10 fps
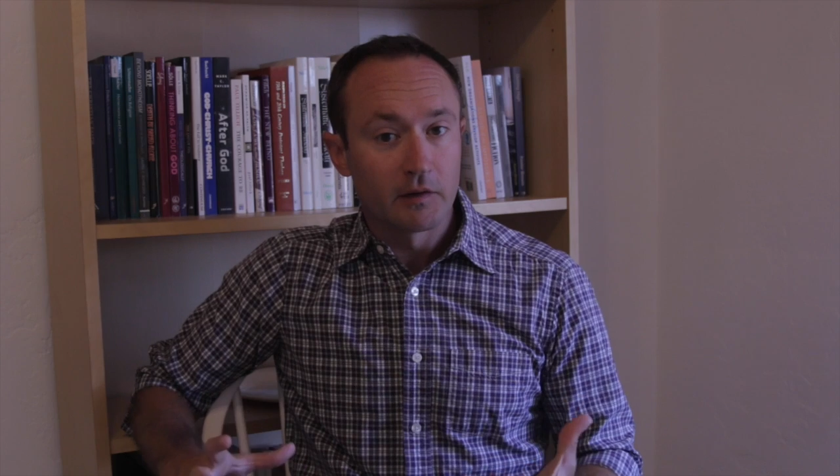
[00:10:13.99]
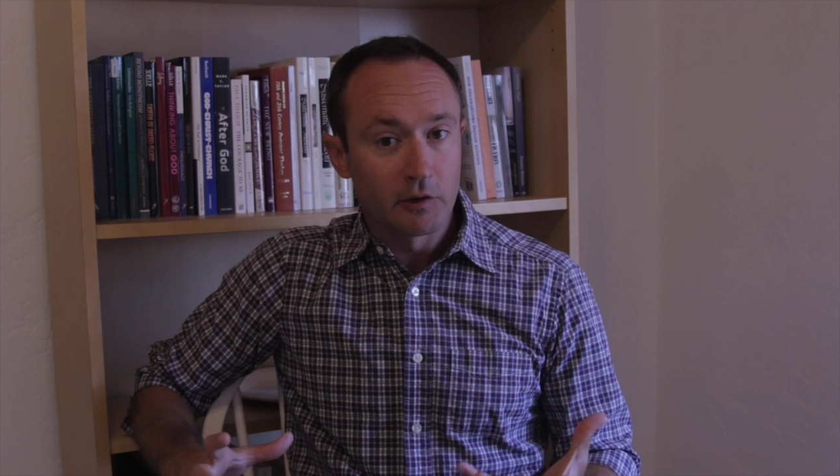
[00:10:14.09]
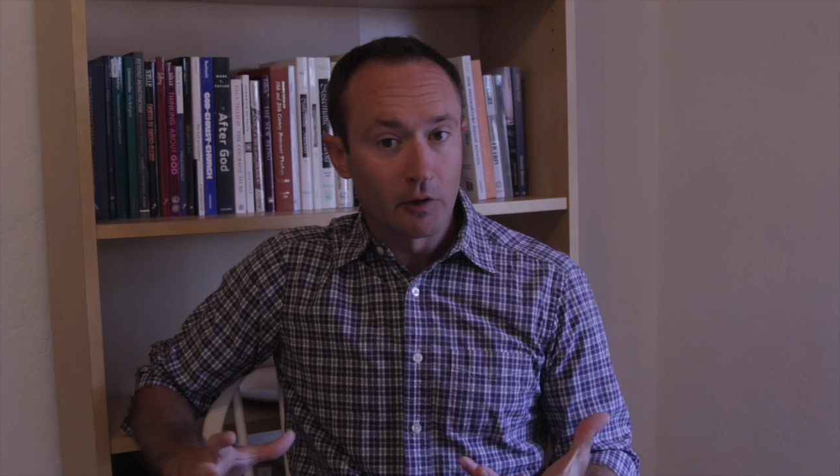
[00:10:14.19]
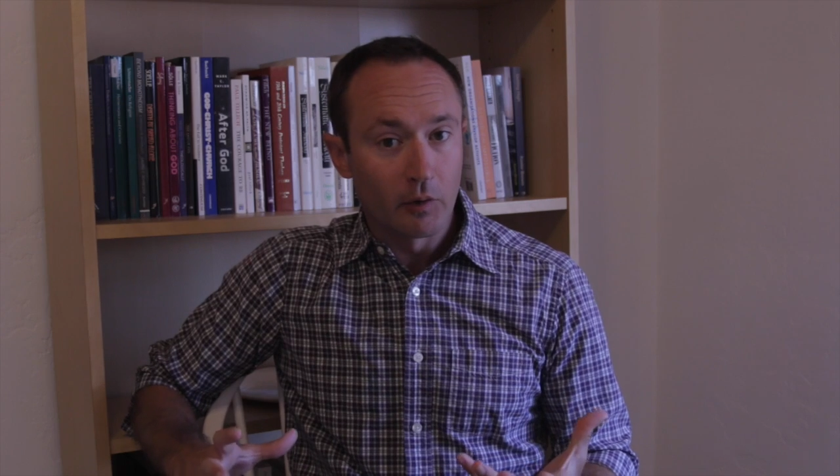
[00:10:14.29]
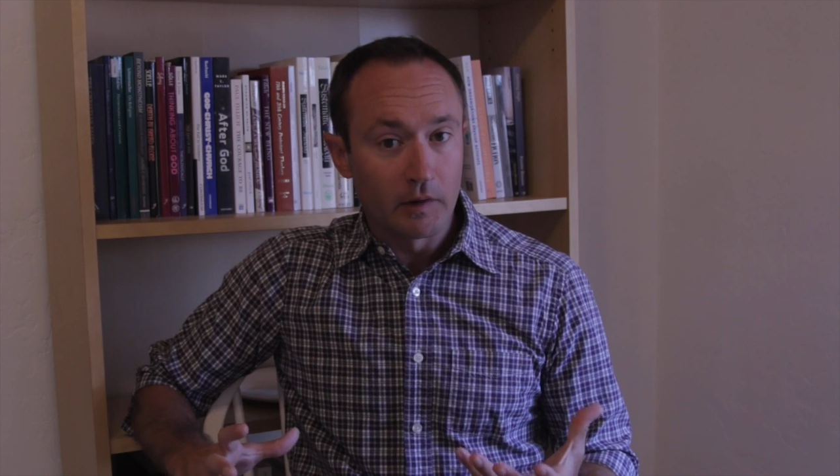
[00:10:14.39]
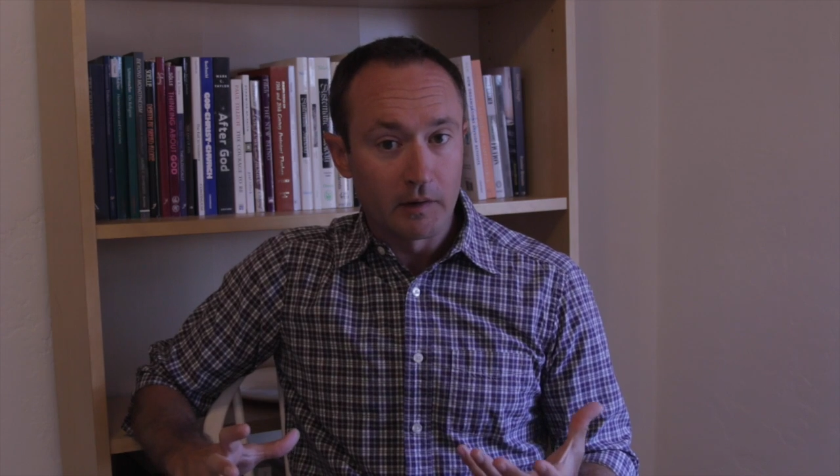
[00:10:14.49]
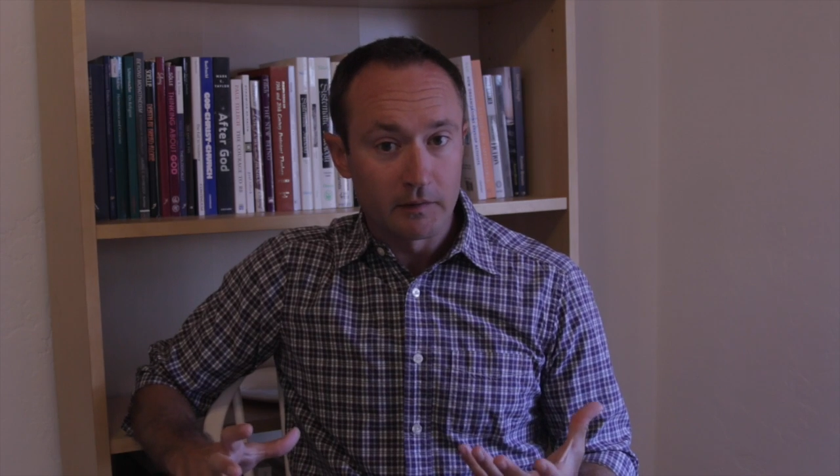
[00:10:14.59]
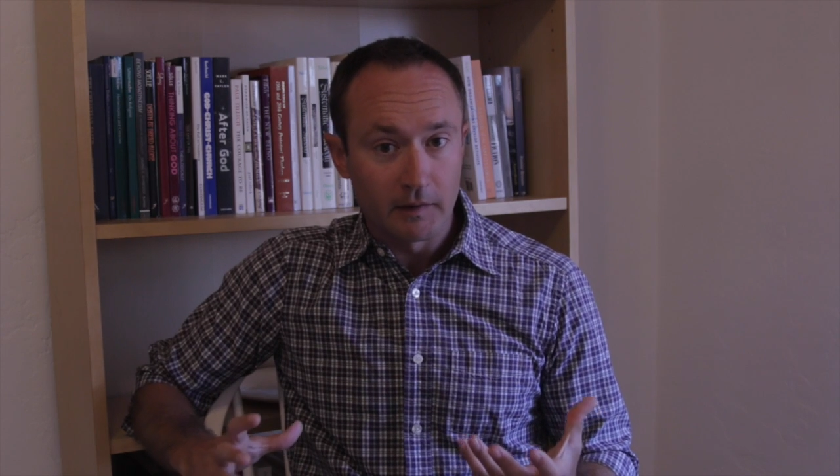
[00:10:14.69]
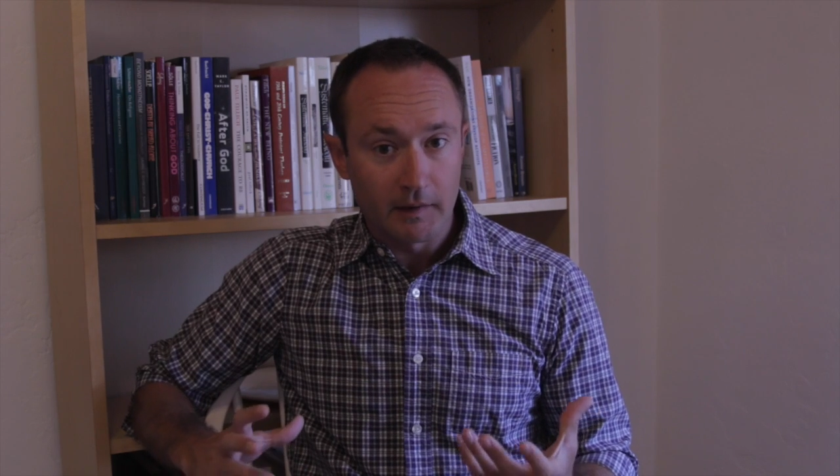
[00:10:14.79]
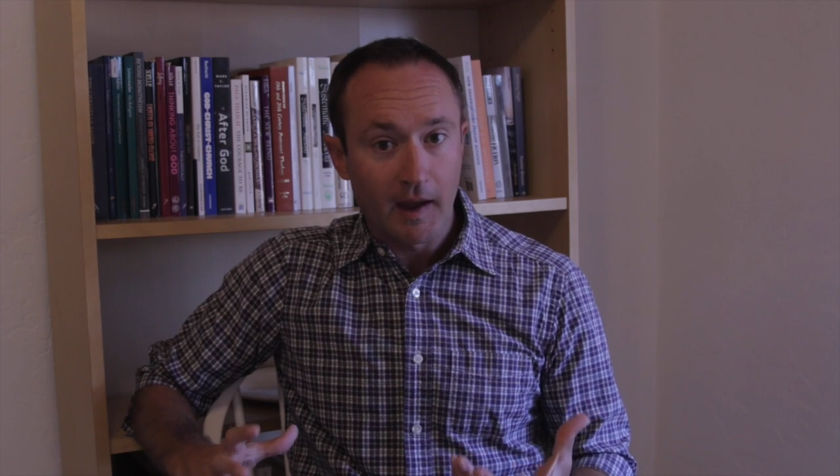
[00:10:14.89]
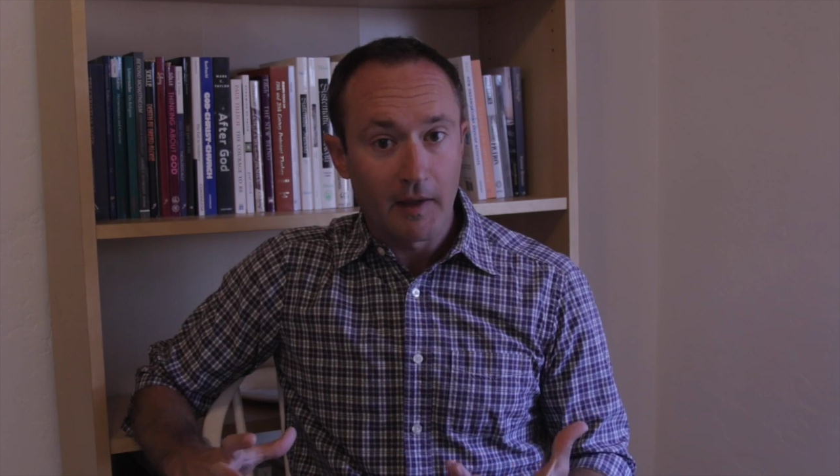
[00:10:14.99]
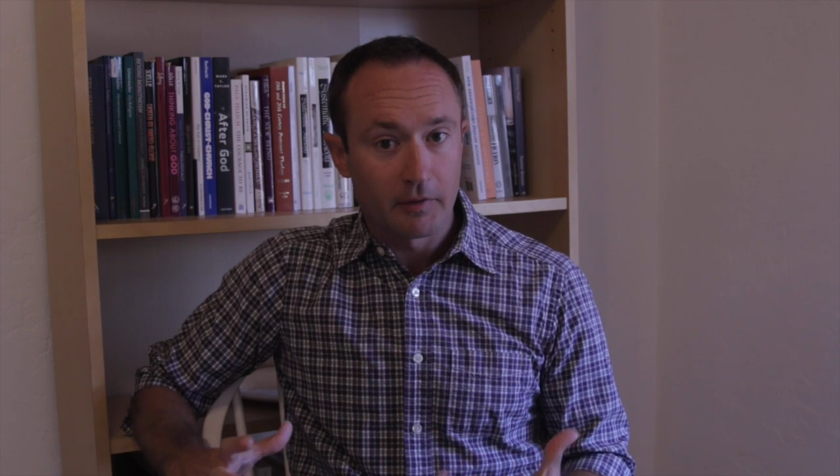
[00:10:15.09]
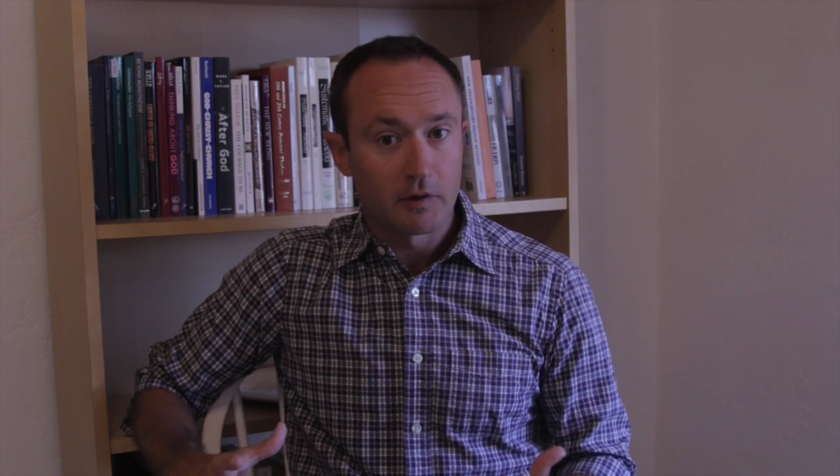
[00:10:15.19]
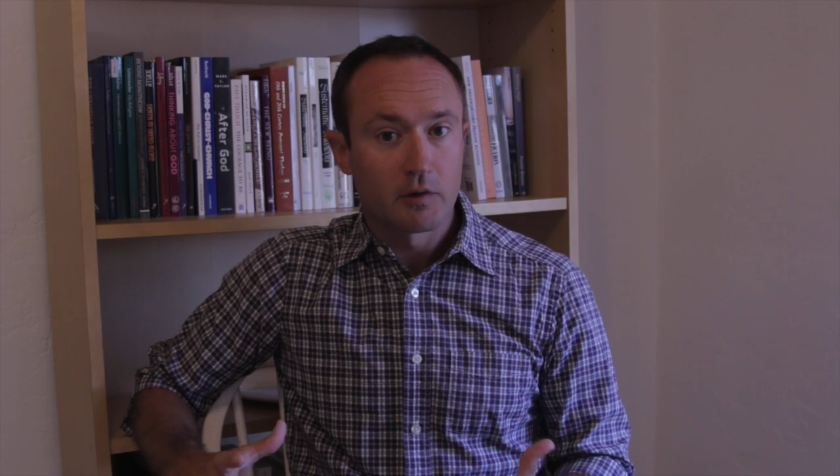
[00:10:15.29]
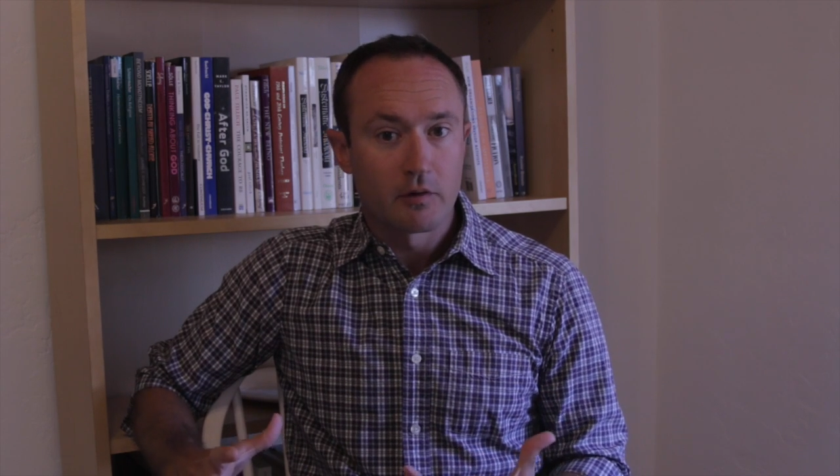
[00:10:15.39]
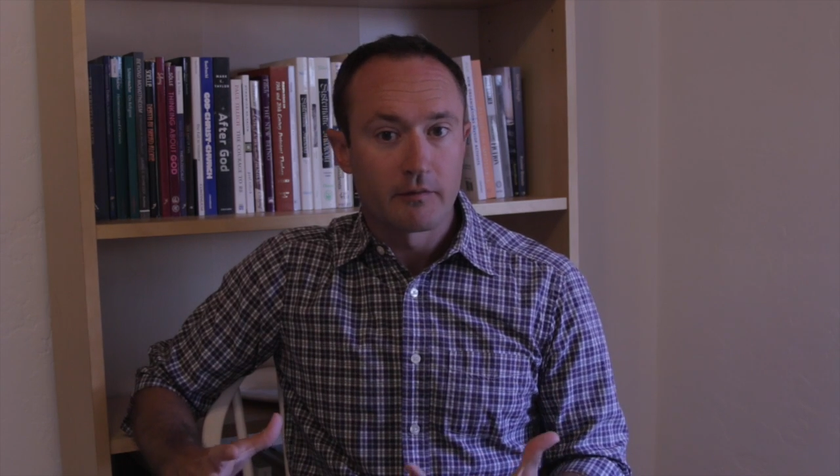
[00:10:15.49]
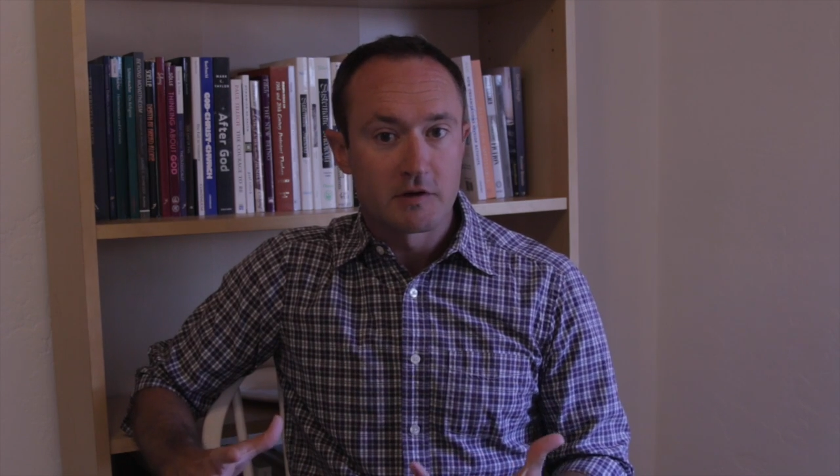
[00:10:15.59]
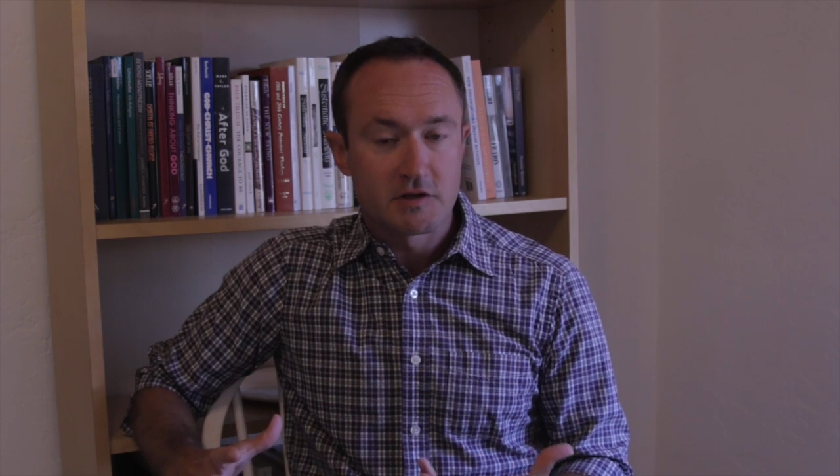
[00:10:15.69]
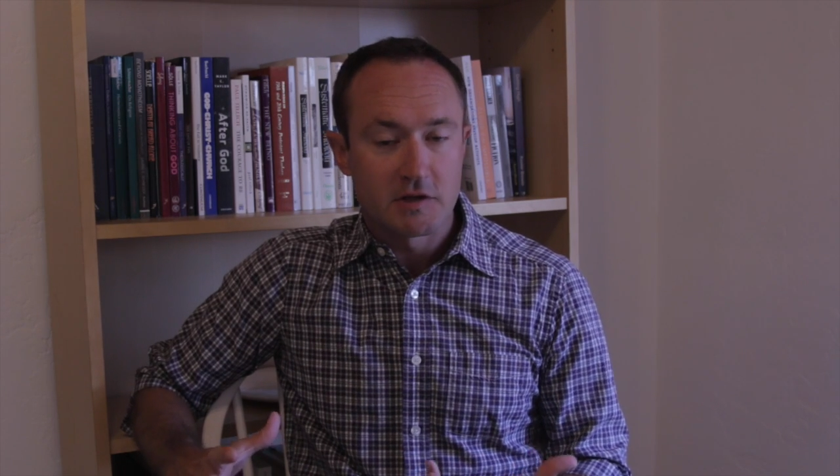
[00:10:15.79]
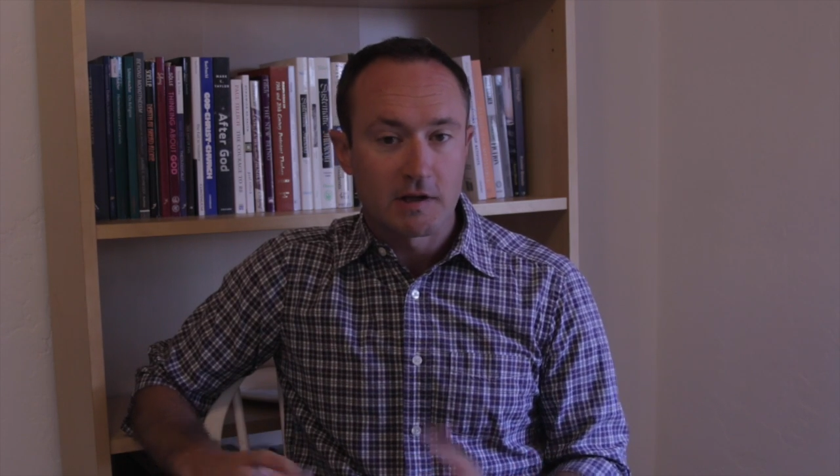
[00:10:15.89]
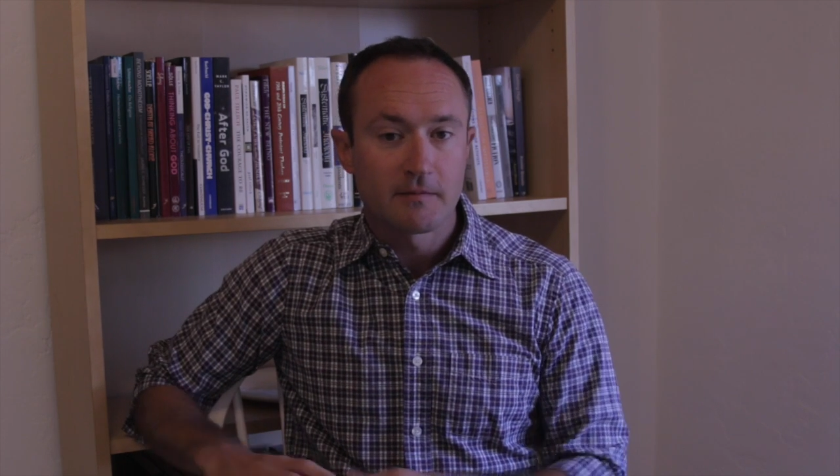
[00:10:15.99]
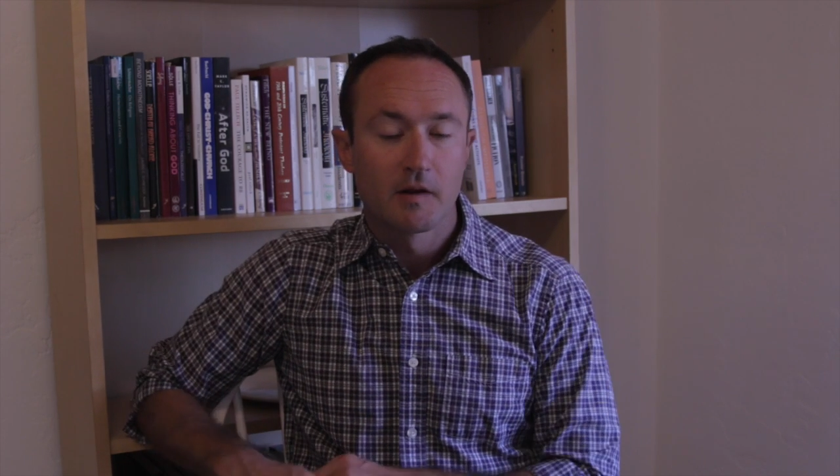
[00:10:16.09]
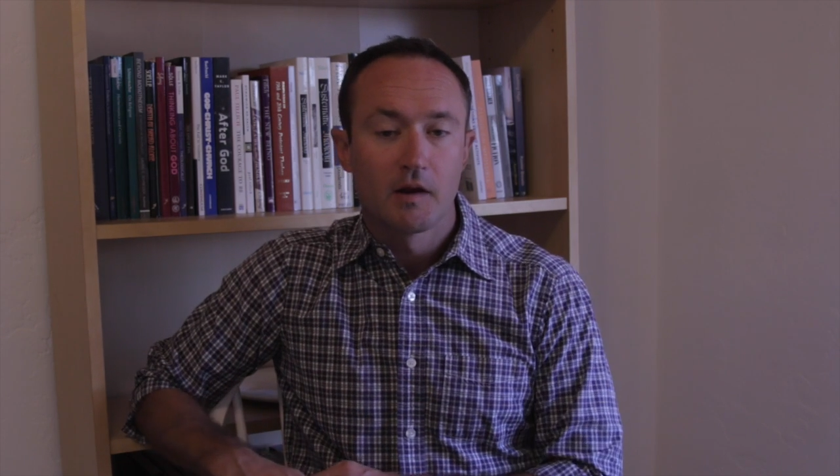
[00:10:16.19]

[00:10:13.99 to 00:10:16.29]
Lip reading: Leo is a Catholic university.